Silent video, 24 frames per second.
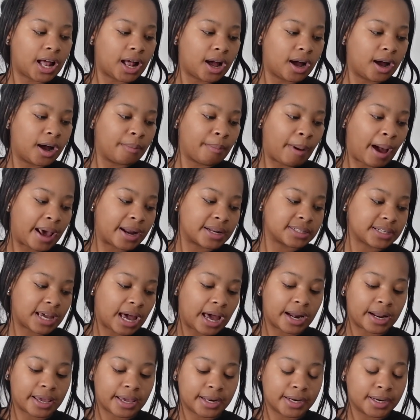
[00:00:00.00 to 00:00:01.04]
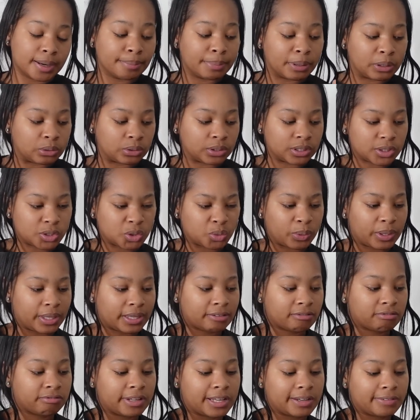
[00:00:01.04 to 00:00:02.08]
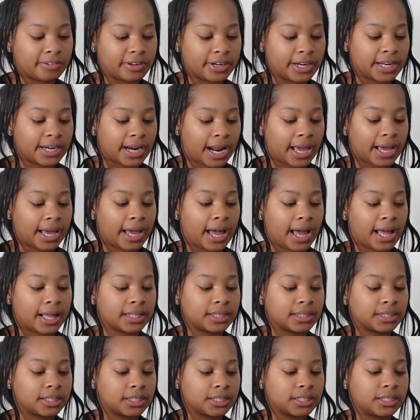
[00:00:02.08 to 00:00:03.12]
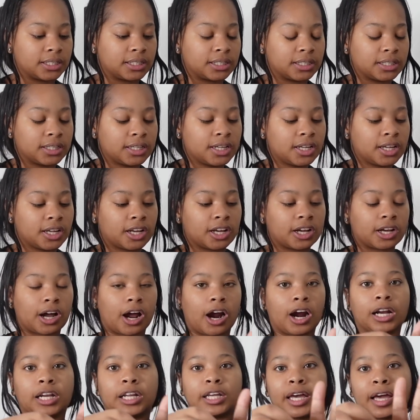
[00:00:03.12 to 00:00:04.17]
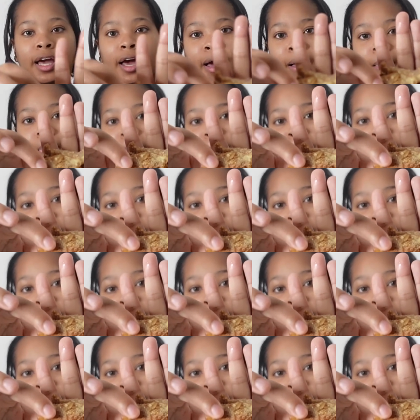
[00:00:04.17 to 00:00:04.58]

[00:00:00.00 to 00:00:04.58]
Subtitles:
I just got it in the boneless wing flavor, and I got the garlic